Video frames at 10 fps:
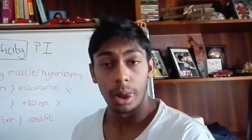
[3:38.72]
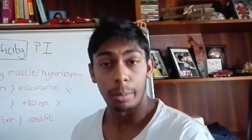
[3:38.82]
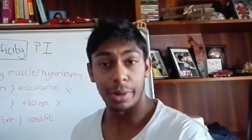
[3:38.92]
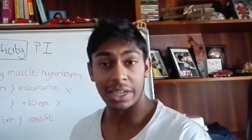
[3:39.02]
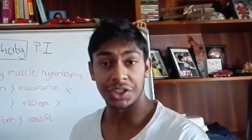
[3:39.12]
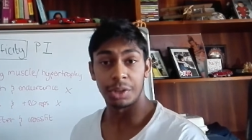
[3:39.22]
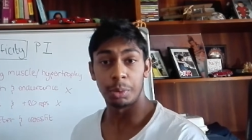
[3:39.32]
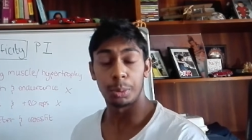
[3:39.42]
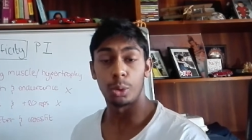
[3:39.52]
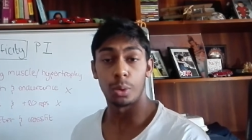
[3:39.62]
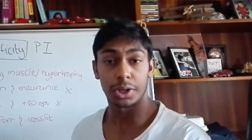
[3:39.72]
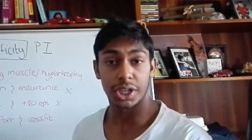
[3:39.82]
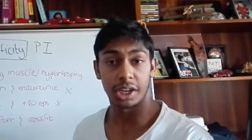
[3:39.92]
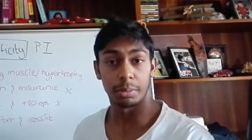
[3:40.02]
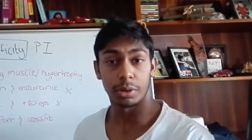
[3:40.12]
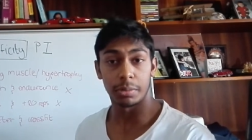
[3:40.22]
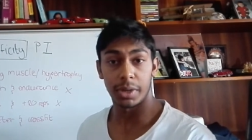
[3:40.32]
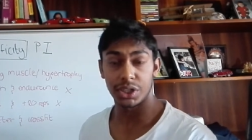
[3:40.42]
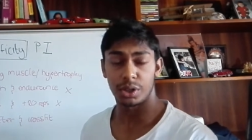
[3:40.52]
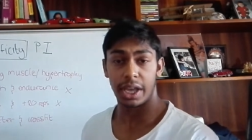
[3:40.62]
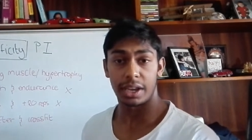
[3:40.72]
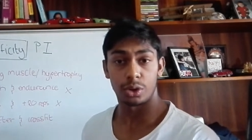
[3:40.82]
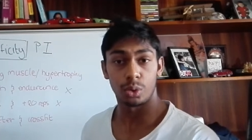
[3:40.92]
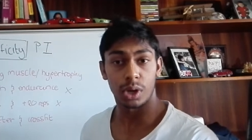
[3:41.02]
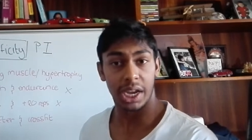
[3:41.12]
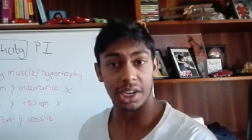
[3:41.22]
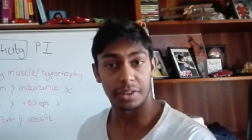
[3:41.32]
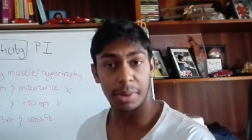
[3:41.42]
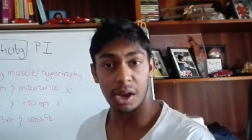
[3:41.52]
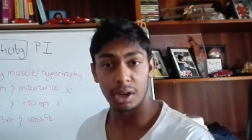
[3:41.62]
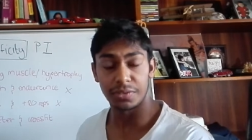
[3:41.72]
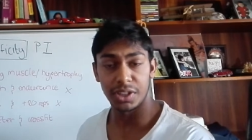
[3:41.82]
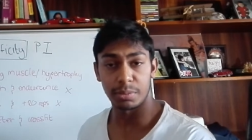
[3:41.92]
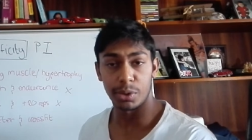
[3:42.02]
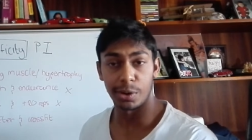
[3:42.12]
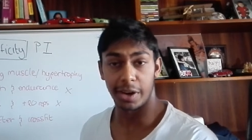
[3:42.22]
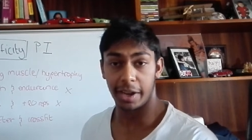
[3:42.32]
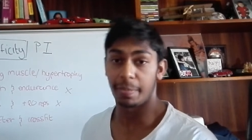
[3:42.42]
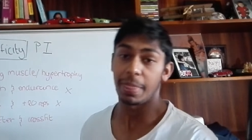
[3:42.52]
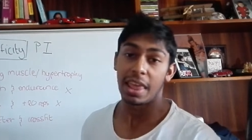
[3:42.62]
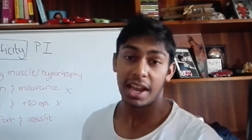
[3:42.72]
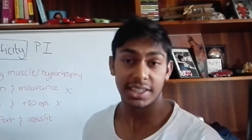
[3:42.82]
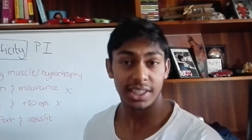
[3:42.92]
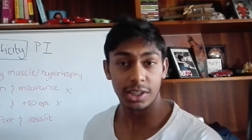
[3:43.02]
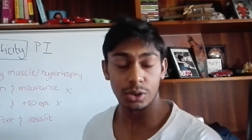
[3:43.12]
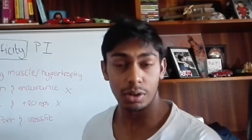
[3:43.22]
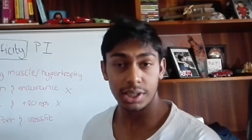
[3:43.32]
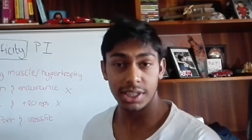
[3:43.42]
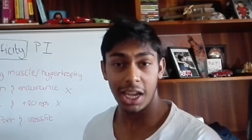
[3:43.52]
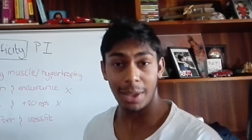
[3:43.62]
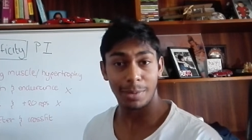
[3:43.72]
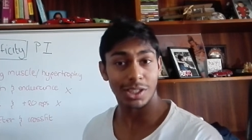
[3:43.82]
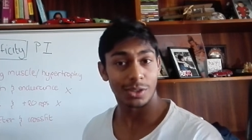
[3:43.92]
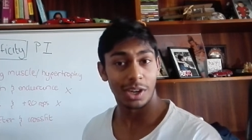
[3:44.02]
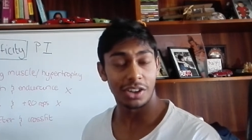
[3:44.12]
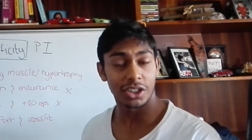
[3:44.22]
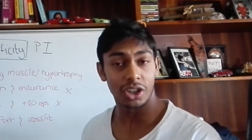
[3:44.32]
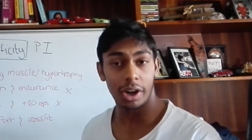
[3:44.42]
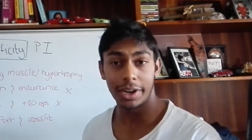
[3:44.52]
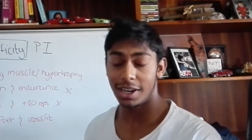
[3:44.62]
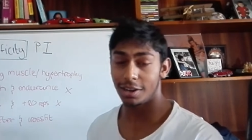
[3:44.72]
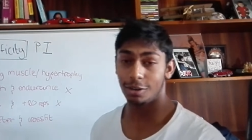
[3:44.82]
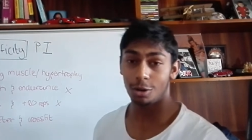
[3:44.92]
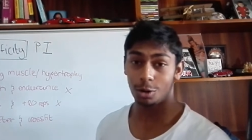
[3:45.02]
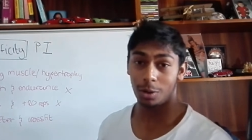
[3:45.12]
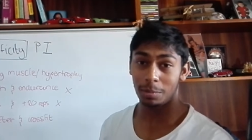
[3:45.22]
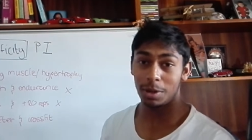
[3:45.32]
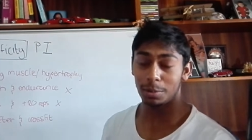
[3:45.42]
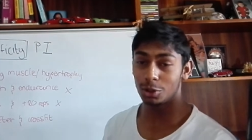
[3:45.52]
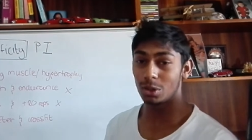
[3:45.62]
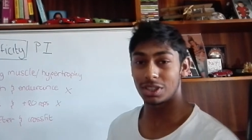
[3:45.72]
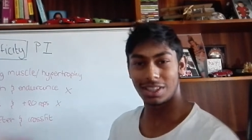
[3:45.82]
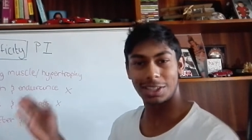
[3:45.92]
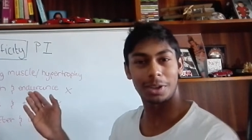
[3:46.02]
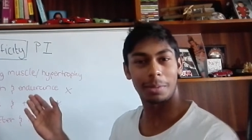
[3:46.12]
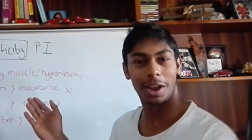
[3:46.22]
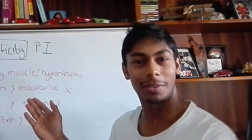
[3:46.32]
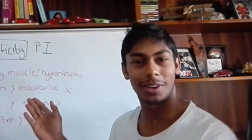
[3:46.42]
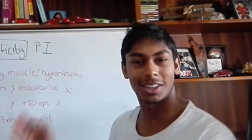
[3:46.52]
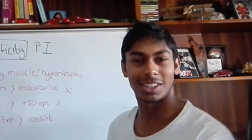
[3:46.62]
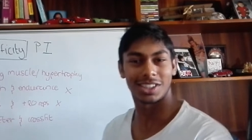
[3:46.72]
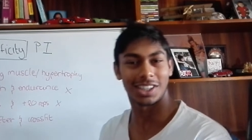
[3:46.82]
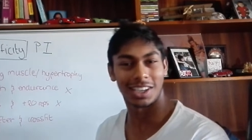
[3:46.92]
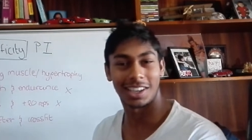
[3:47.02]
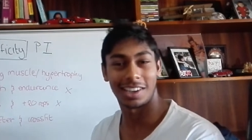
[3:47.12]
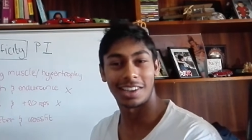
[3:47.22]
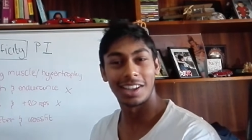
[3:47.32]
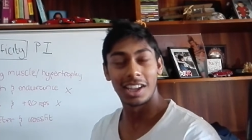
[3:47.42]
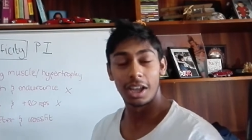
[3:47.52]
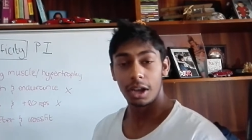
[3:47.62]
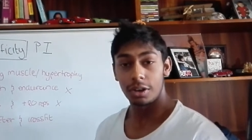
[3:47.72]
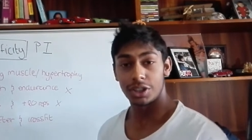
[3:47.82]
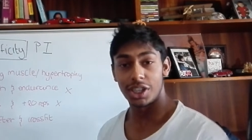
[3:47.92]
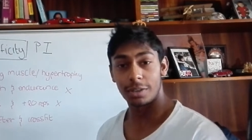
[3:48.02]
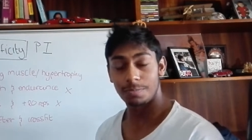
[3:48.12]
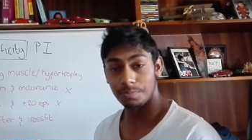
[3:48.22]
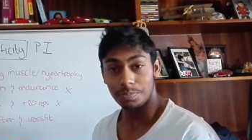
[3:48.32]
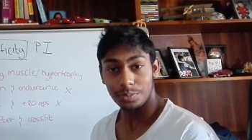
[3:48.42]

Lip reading: but I see people who are trying to build muscle and do kind of a powerlifting program. I see this all the time, and it's really retarded, and I don't know why people do it. So that's why I'm covering this thing here. Because now,